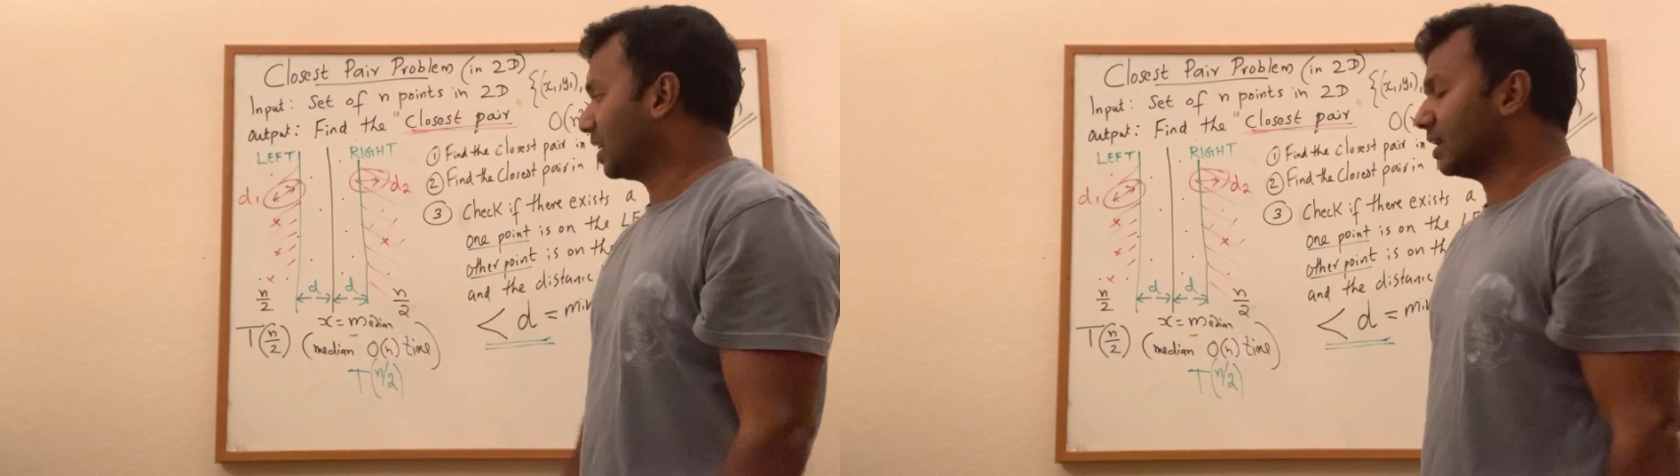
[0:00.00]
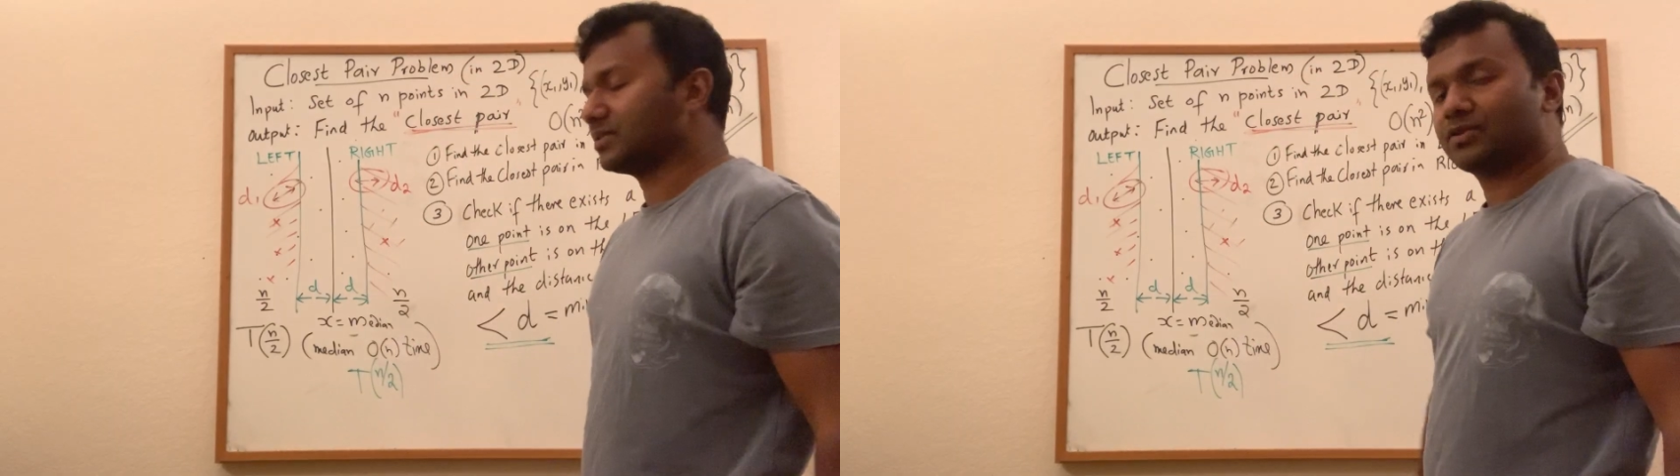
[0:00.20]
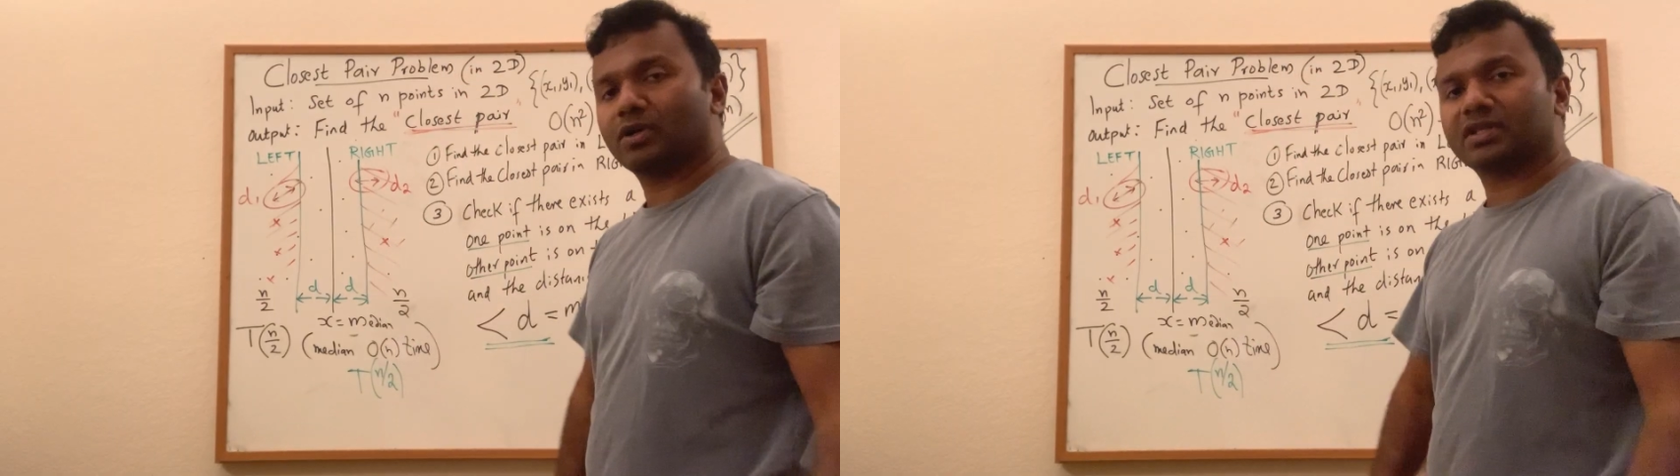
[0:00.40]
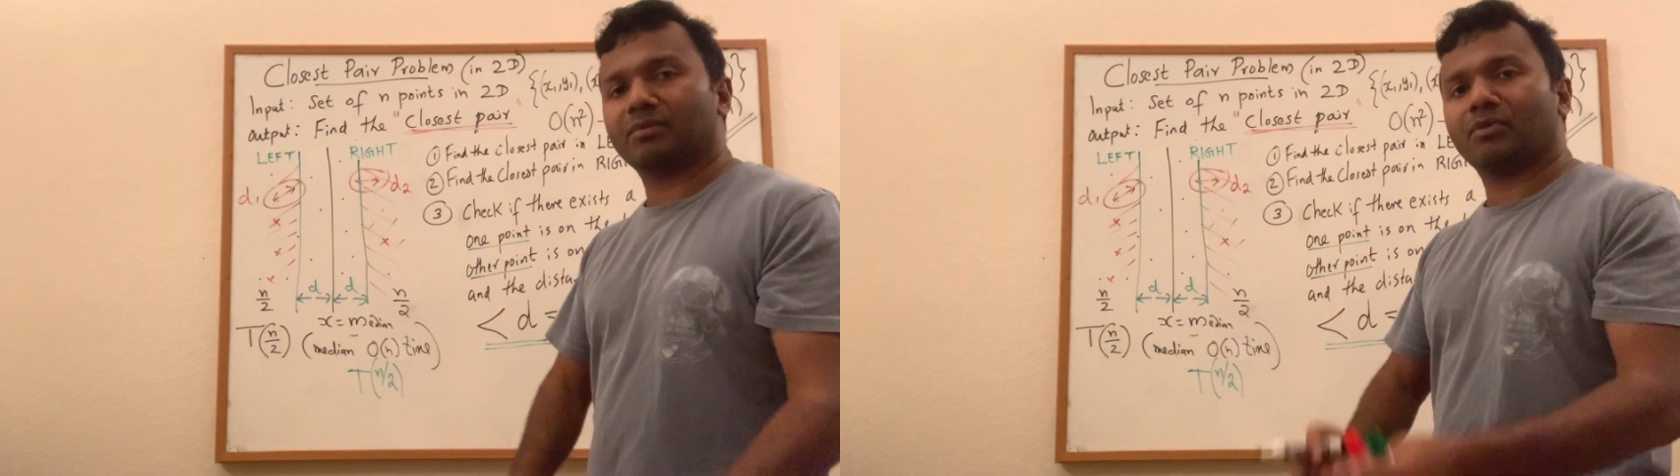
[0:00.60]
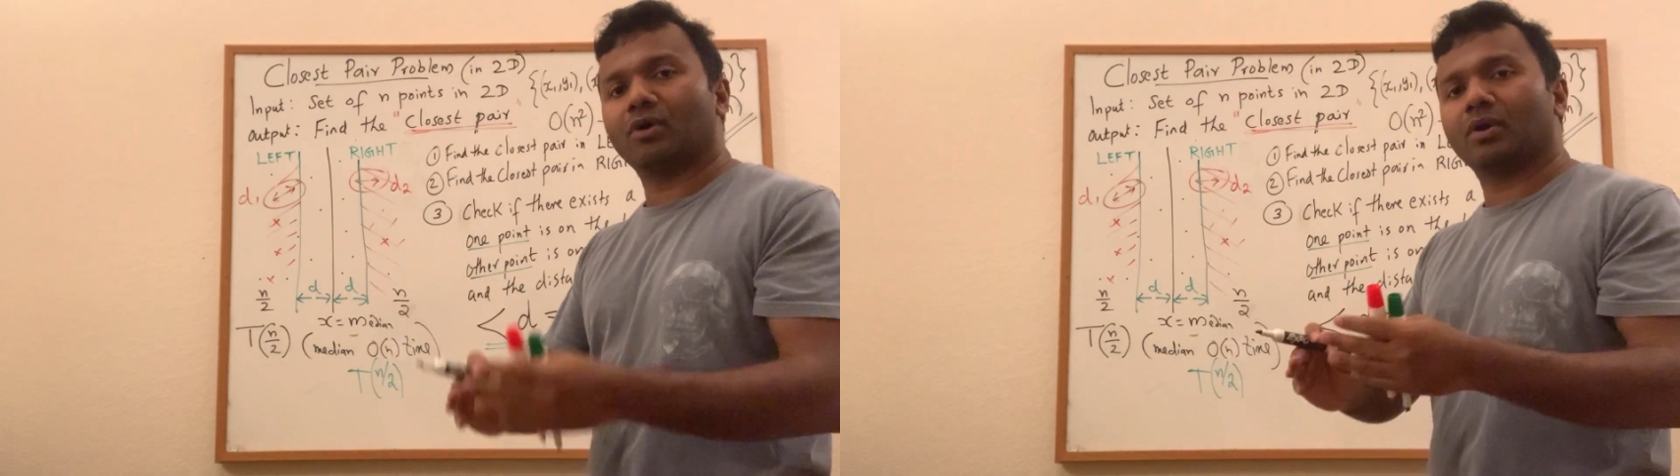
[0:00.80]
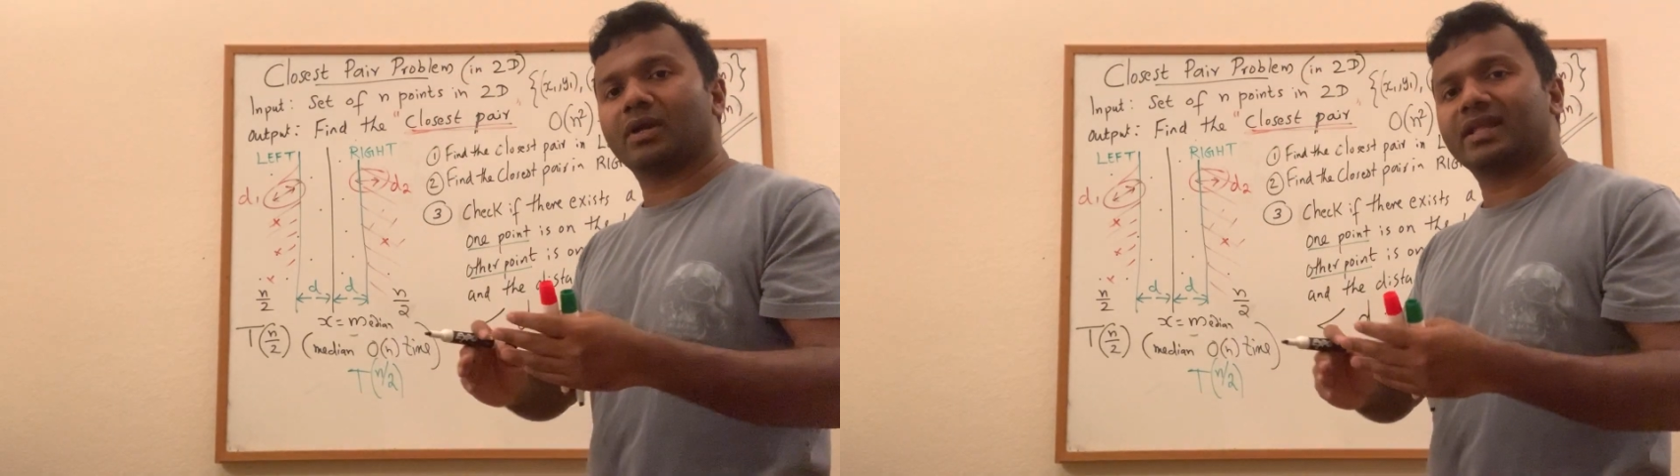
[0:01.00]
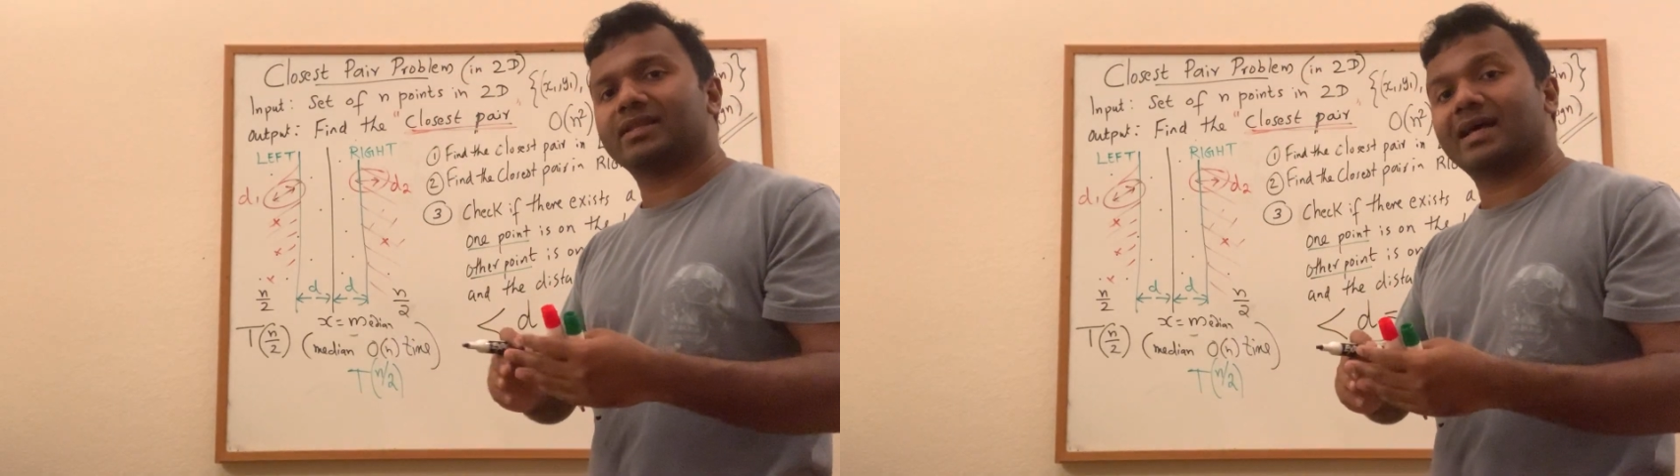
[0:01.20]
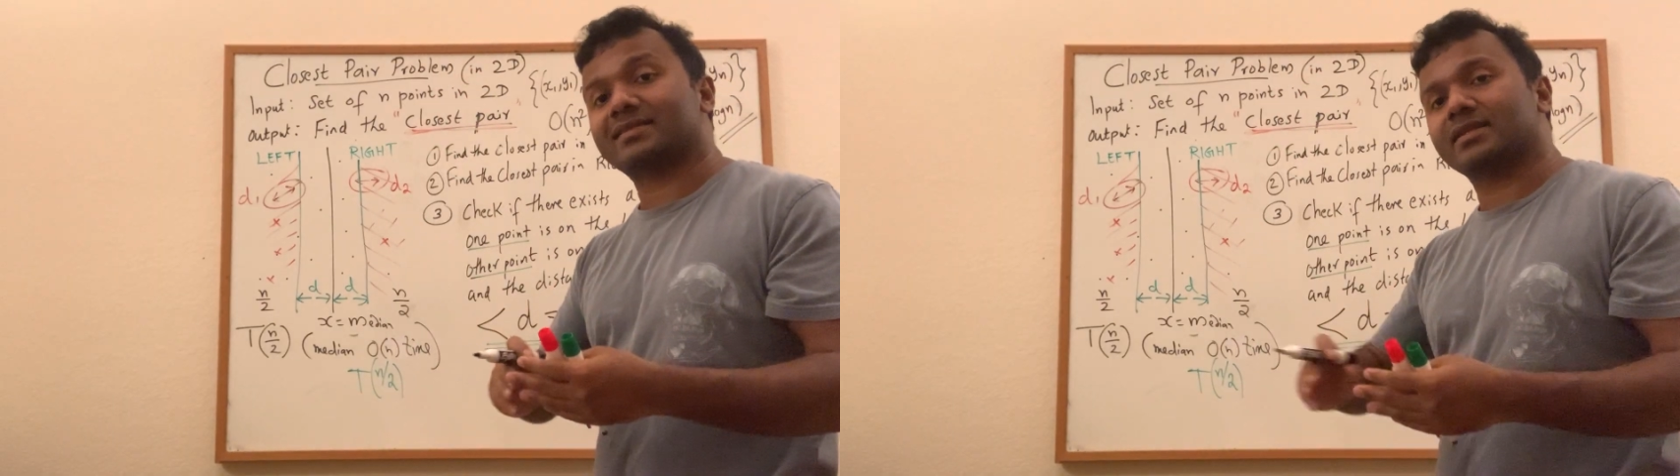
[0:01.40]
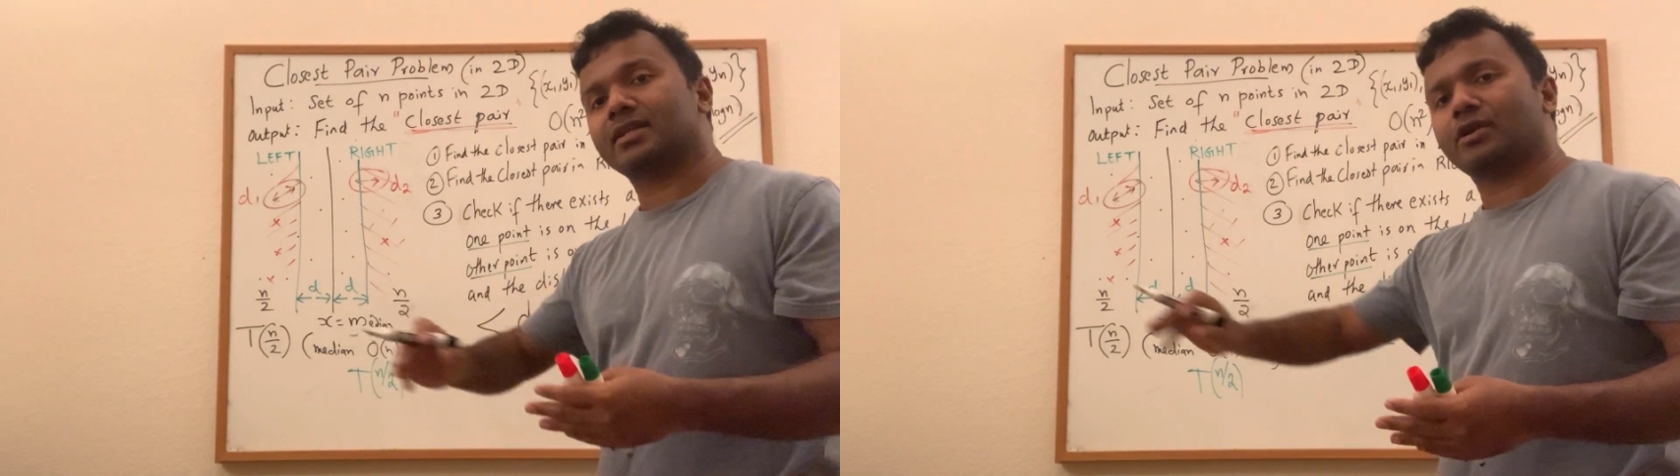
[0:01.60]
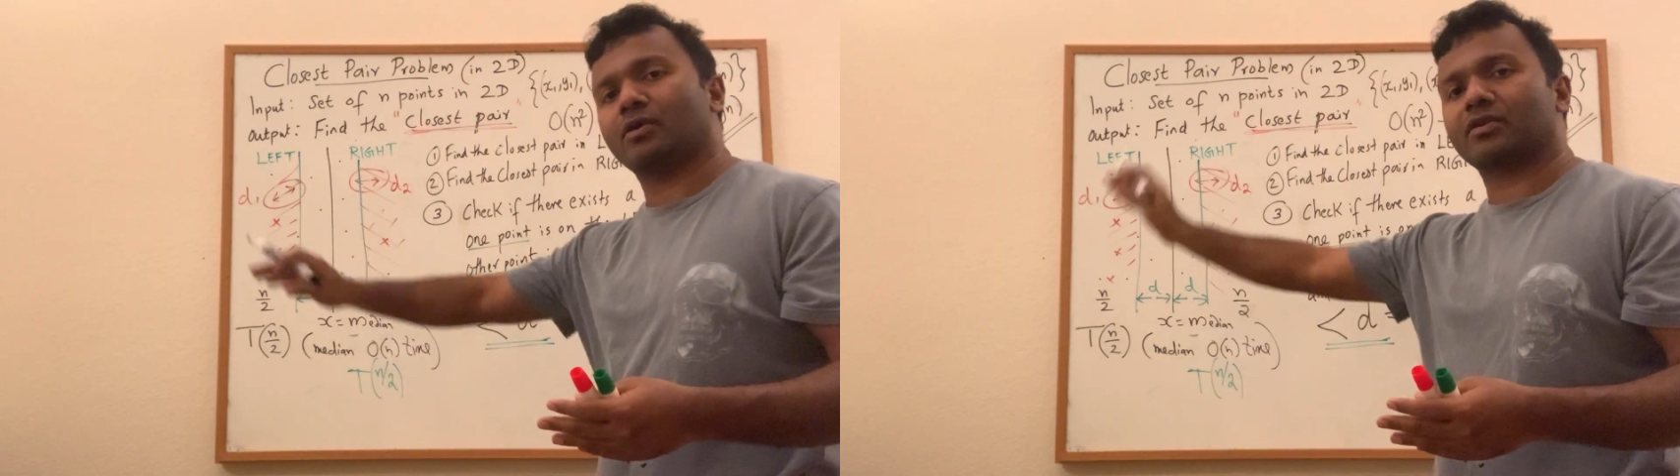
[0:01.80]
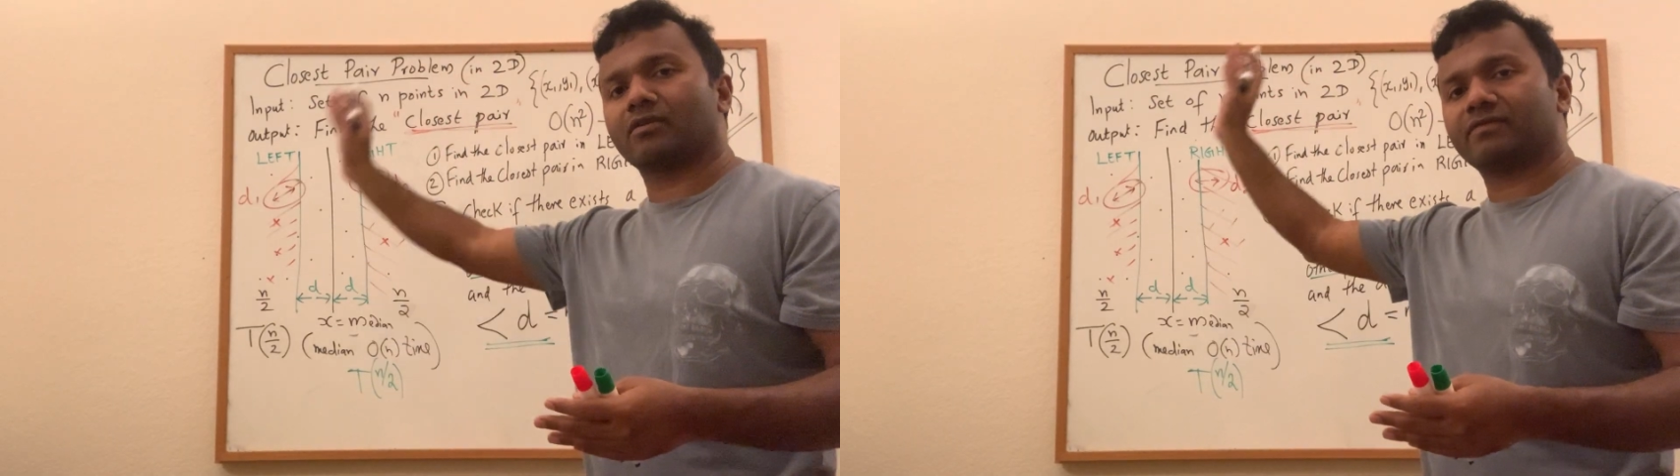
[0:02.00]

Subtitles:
I'll sort them all in the ascending order